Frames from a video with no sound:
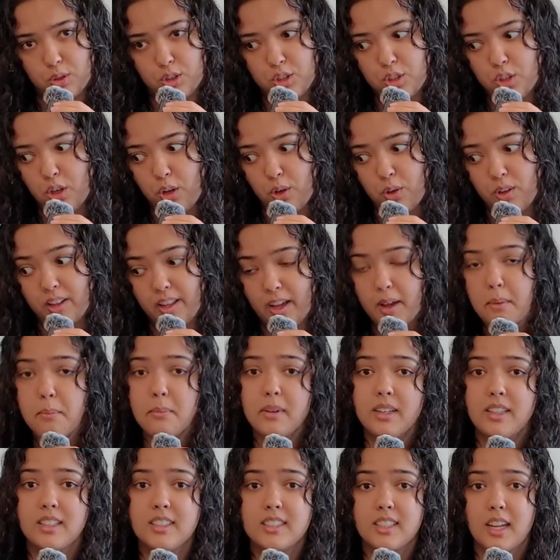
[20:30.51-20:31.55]
So that
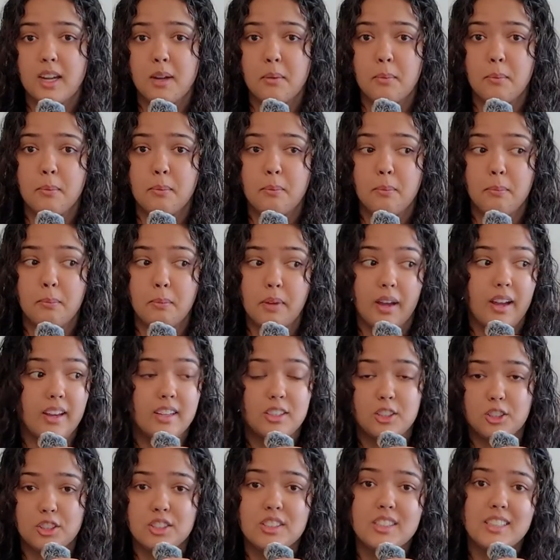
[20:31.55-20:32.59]
means I
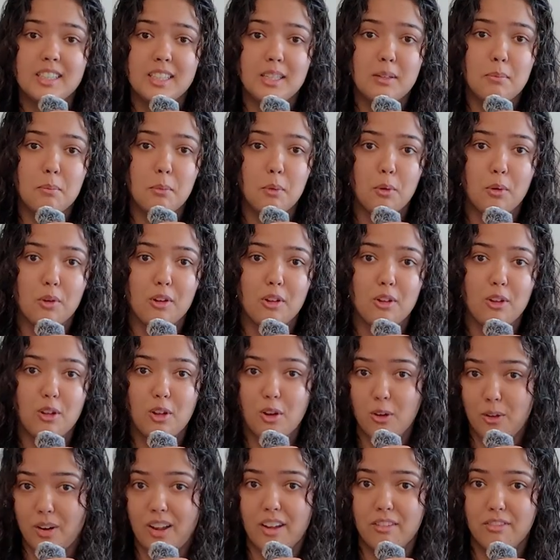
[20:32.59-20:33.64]
just need more
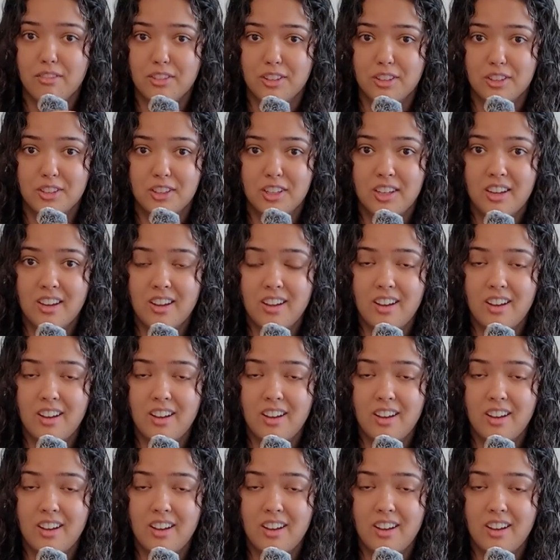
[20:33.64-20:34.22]
low effort